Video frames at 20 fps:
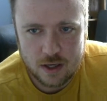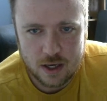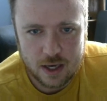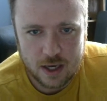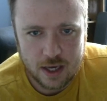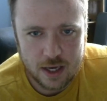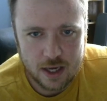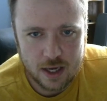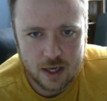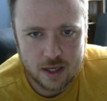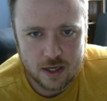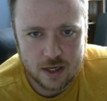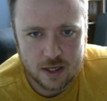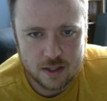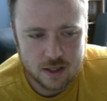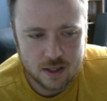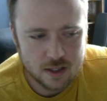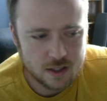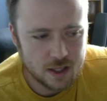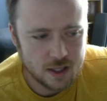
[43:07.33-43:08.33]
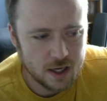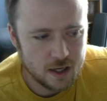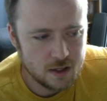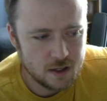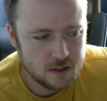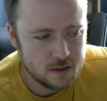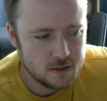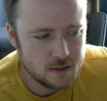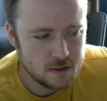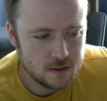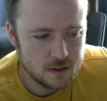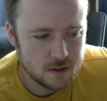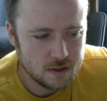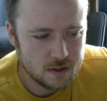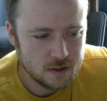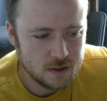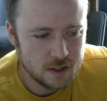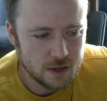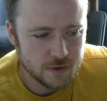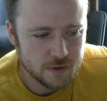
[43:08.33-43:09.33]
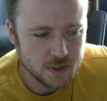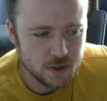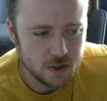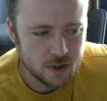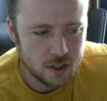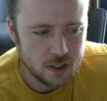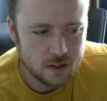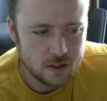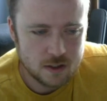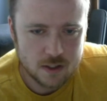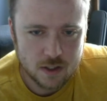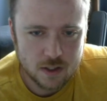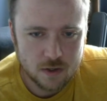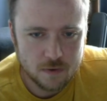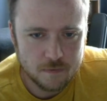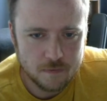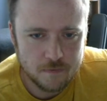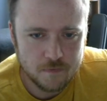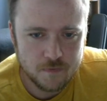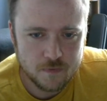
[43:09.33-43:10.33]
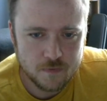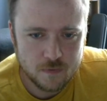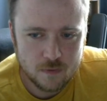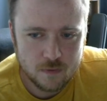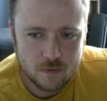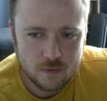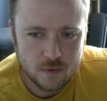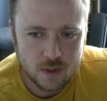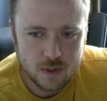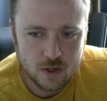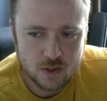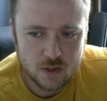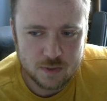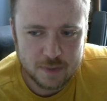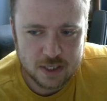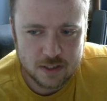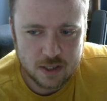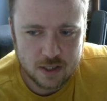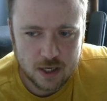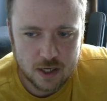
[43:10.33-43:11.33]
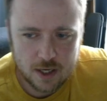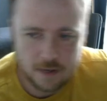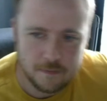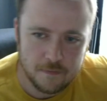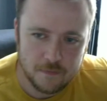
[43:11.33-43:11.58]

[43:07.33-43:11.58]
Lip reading: and I thought that was clean. So there's my set.